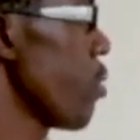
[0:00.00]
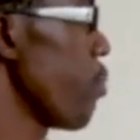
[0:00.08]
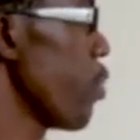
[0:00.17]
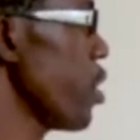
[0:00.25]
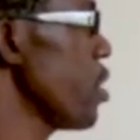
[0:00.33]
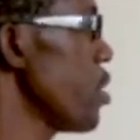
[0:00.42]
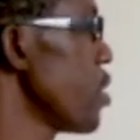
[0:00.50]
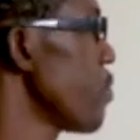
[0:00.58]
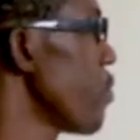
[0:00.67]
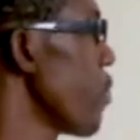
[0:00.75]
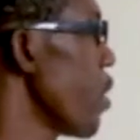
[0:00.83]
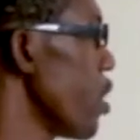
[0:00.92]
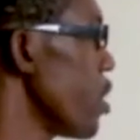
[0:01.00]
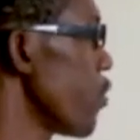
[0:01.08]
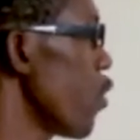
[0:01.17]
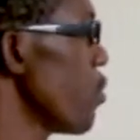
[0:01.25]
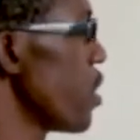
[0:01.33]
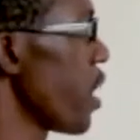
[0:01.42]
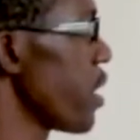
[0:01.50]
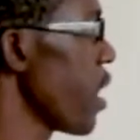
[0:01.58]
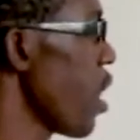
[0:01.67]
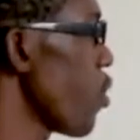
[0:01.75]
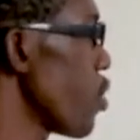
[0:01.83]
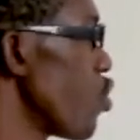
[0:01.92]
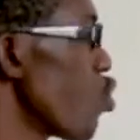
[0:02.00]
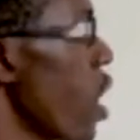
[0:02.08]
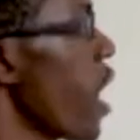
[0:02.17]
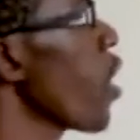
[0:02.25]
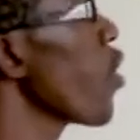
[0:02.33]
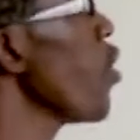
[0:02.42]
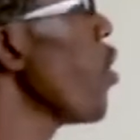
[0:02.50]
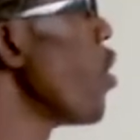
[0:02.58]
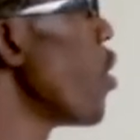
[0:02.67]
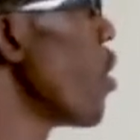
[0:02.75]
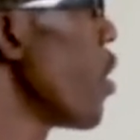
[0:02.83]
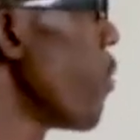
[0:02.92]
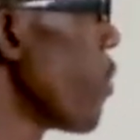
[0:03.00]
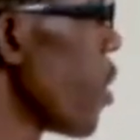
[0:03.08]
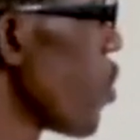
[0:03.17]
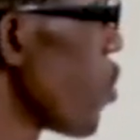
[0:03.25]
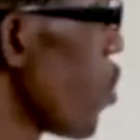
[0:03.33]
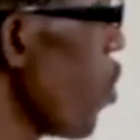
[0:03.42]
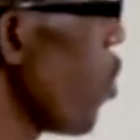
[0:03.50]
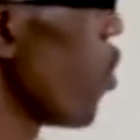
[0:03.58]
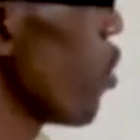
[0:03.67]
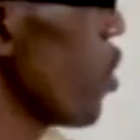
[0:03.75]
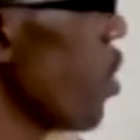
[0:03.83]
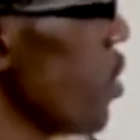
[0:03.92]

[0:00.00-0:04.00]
point, it forms a right angled triangle. So